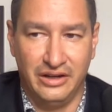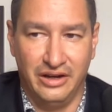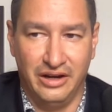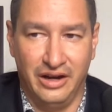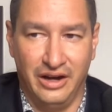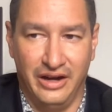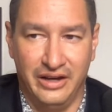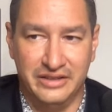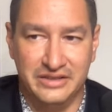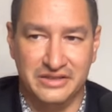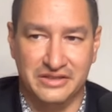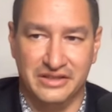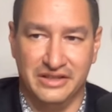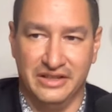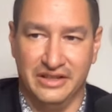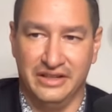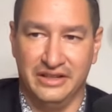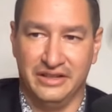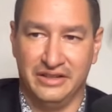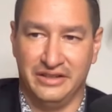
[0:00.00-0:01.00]
I
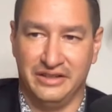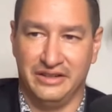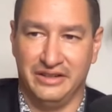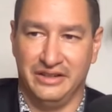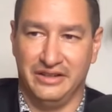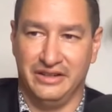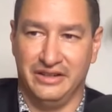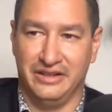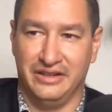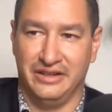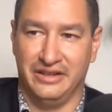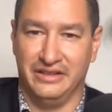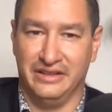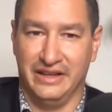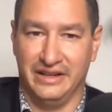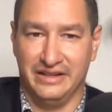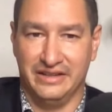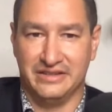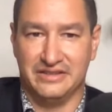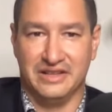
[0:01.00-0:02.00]
see in that
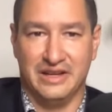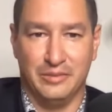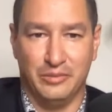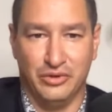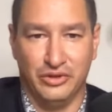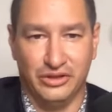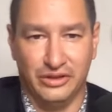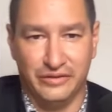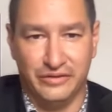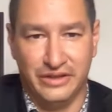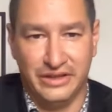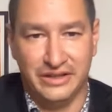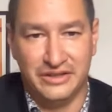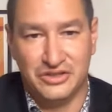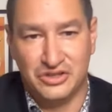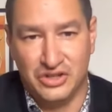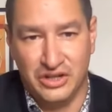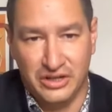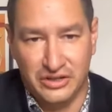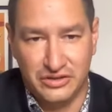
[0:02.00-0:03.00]
example of the
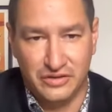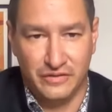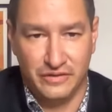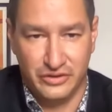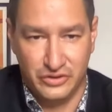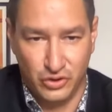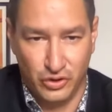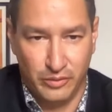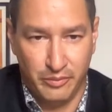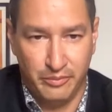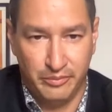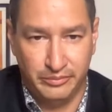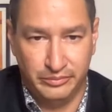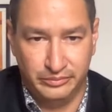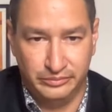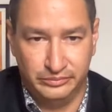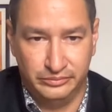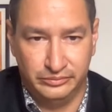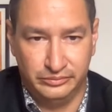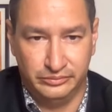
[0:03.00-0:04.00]
exchange of the drum
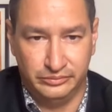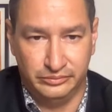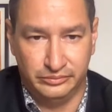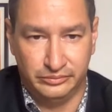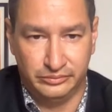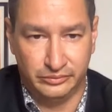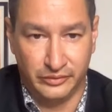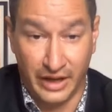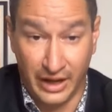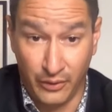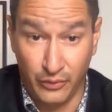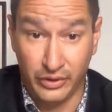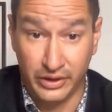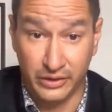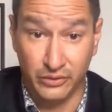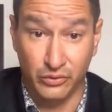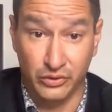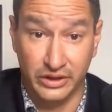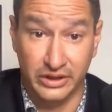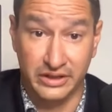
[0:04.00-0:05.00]
how it can
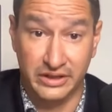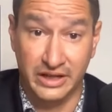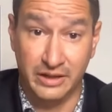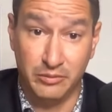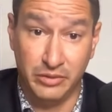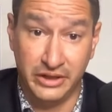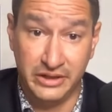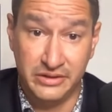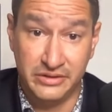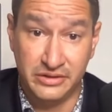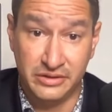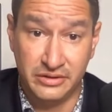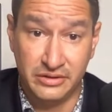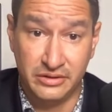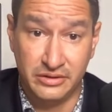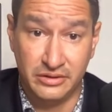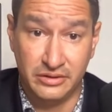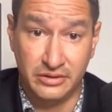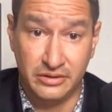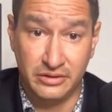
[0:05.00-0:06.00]
really take place,
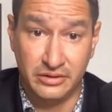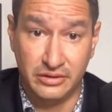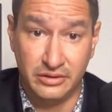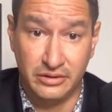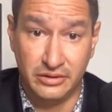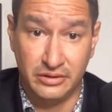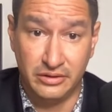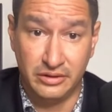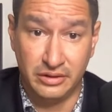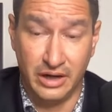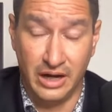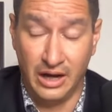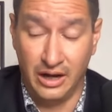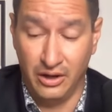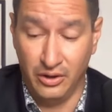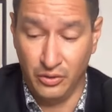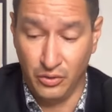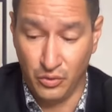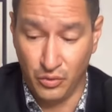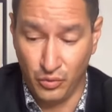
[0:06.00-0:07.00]

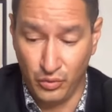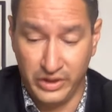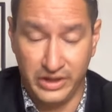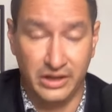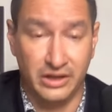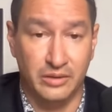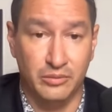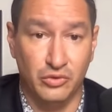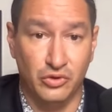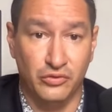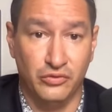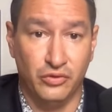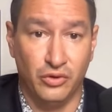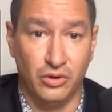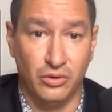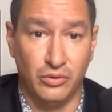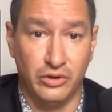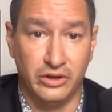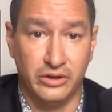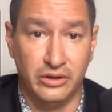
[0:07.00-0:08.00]
how we can move
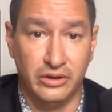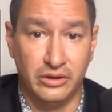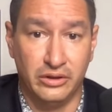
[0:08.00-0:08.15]
forward,